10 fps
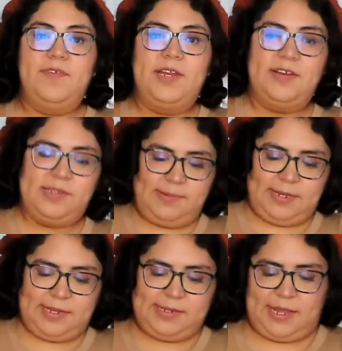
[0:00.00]
videos,
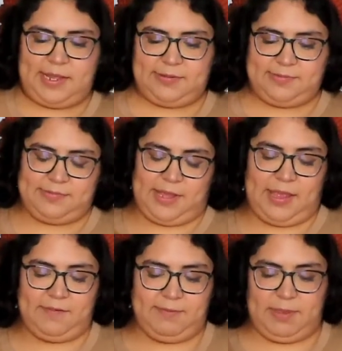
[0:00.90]
because I
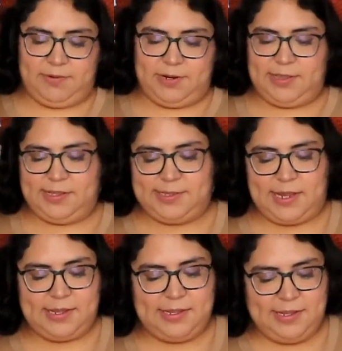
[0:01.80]
haven't made one of these
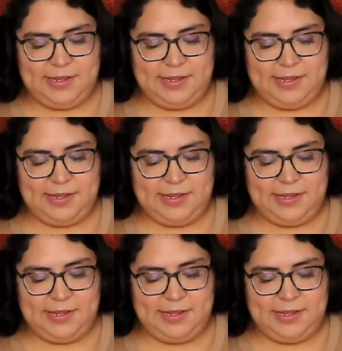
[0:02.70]
yet.